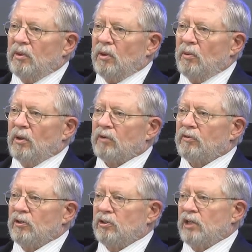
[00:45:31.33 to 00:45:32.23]
go work
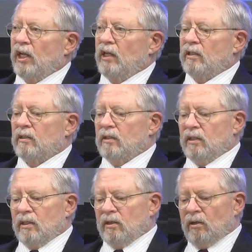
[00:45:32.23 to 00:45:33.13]
for the state,
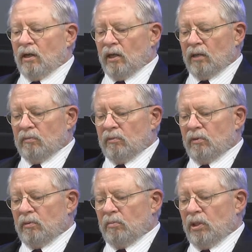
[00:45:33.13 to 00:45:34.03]

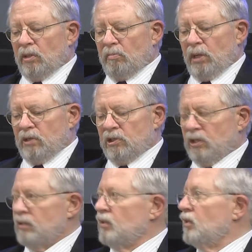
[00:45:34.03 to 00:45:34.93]
the
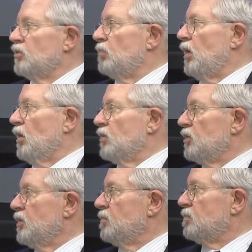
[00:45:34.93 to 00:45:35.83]
budget is
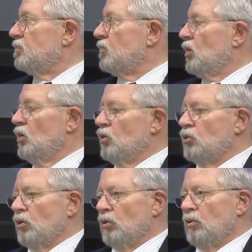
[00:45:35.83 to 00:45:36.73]
policy.
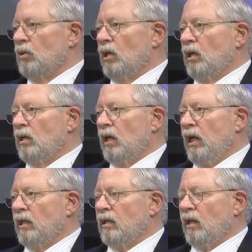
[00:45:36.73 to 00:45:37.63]
So,
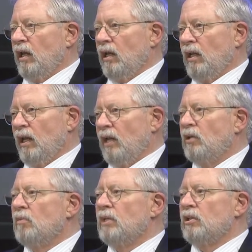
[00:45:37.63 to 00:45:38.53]
and I
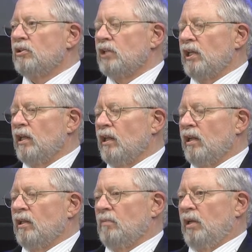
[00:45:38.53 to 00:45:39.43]
don't mean to say that
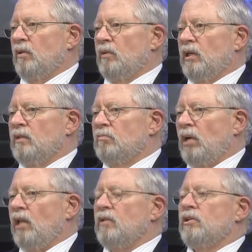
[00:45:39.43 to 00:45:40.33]
lightly, by the way.
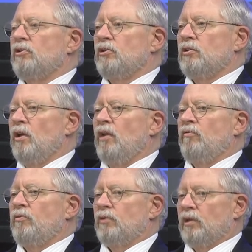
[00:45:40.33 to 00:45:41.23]
Politics is not a
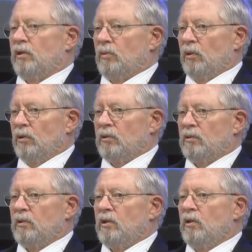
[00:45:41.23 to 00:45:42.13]
four-letter word.
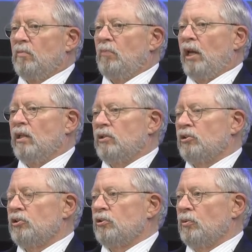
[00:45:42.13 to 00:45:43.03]

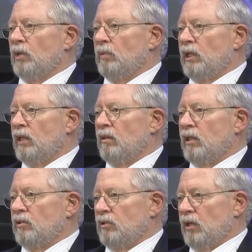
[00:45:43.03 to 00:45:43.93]
Politics is the way we get
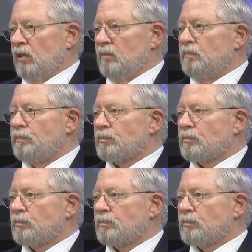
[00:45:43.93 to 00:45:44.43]
things done.